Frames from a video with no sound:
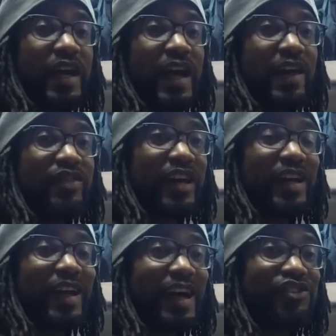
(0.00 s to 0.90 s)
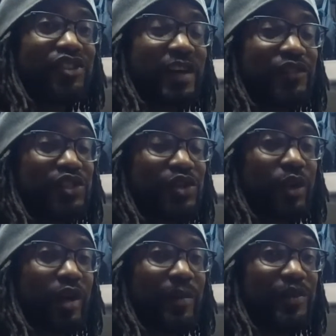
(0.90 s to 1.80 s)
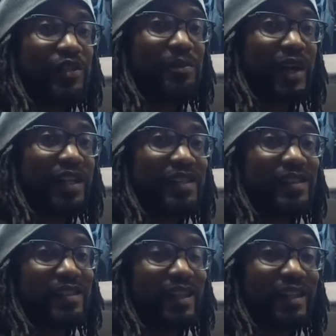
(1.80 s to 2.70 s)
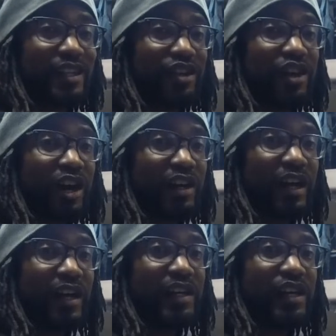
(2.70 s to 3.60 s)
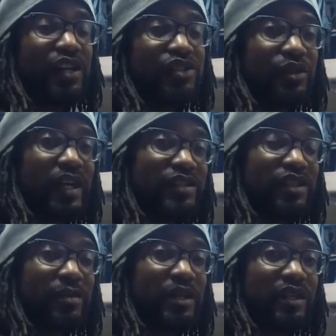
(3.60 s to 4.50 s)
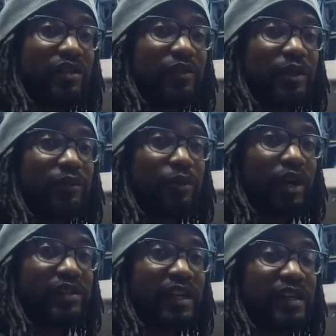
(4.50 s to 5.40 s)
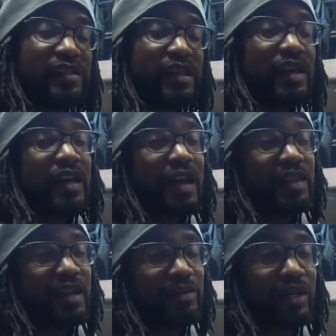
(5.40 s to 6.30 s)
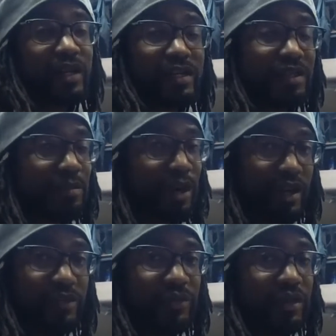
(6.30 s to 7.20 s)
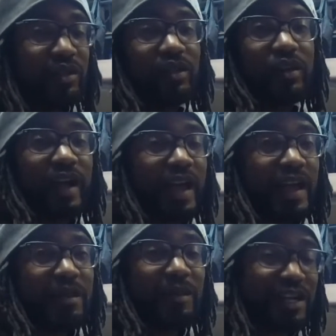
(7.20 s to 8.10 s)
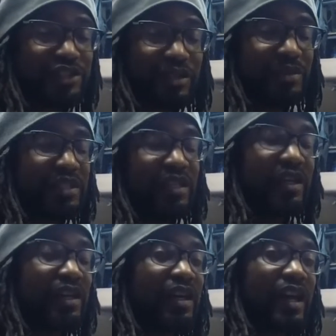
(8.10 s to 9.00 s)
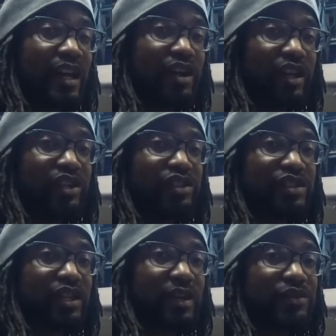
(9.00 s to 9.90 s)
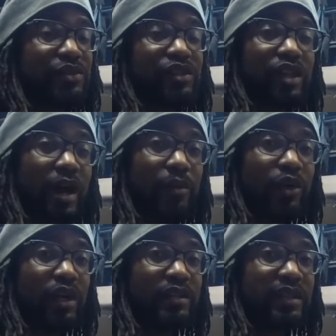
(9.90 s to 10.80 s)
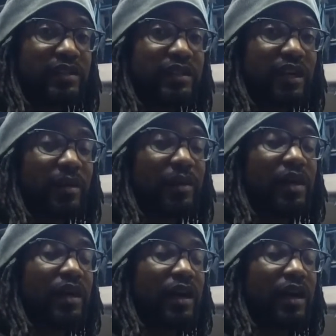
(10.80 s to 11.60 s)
And then I actually have to square up this bed because it's a little cockeyed. So that's going to be a little bit of a process. And then we got to get to the body filler and matching the patina and all that good stuff. So there's a lot more content to come.